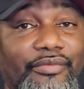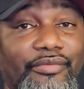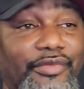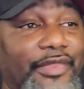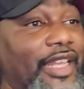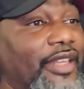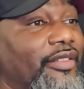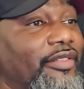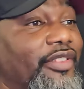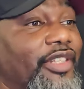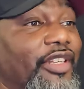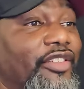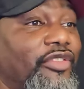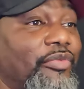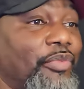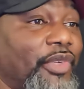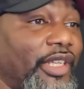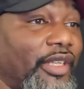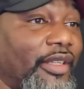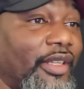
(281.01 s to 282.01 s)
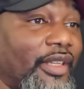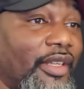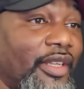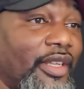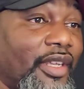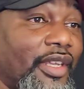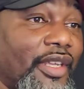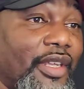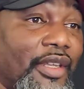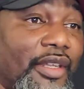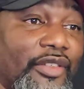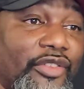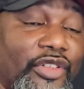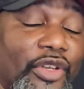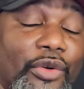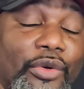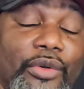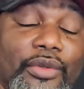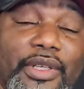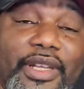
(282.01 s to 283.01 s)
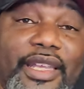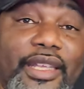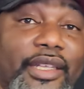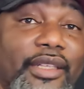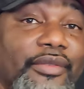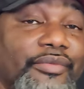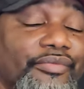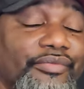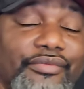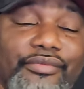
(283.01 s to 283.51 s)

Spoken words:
That's just me. So, hey,